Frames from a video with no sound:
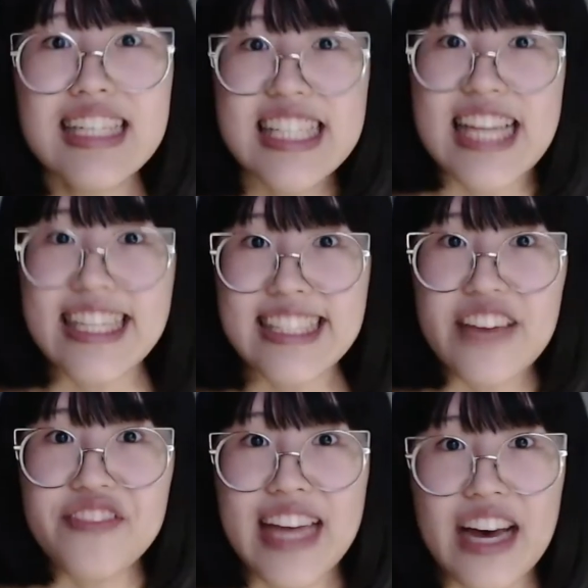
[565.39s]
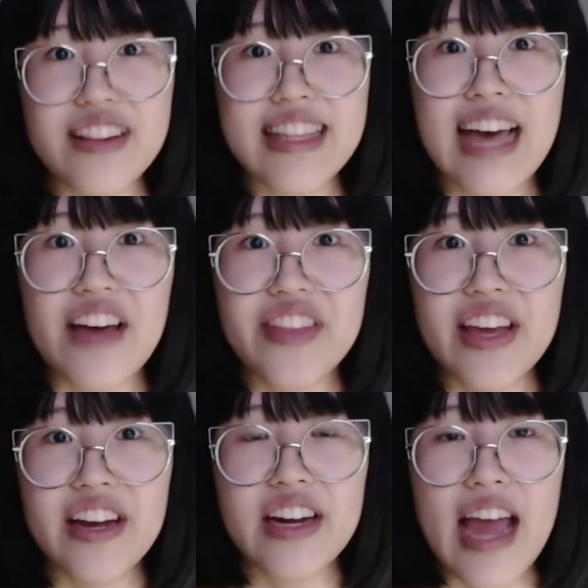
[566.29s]
Stay safe and healthy out
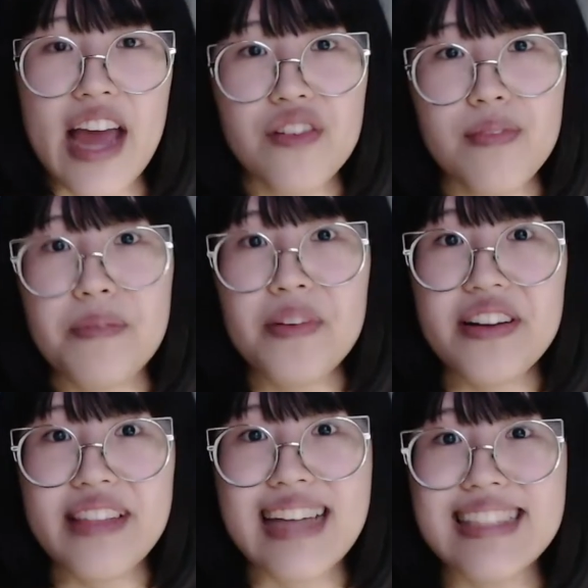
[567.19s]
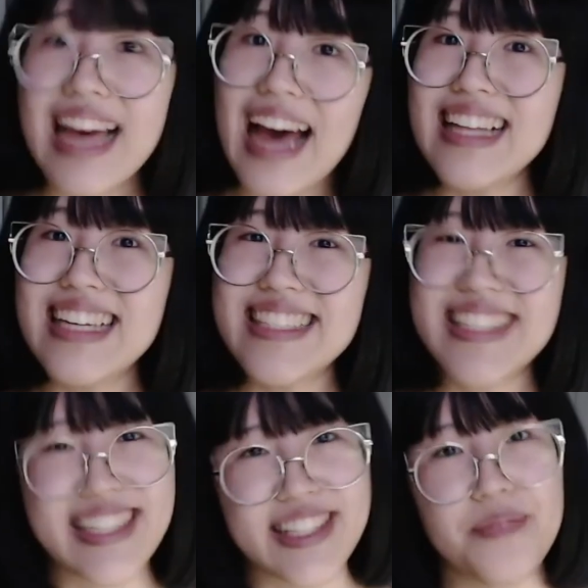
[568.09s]
there, and remember that talent
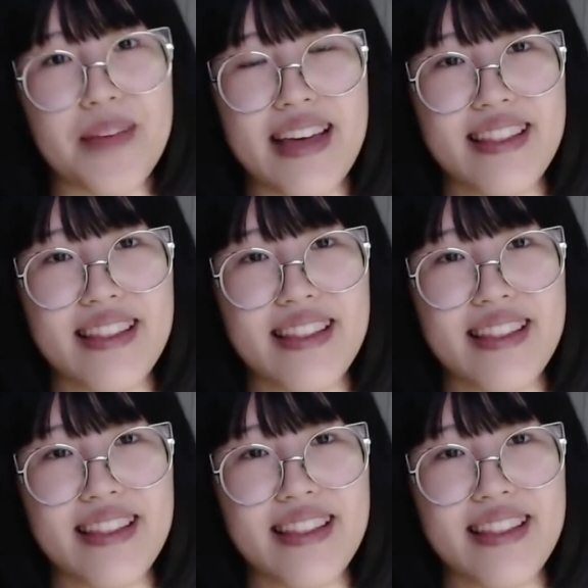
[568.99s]
is a myth.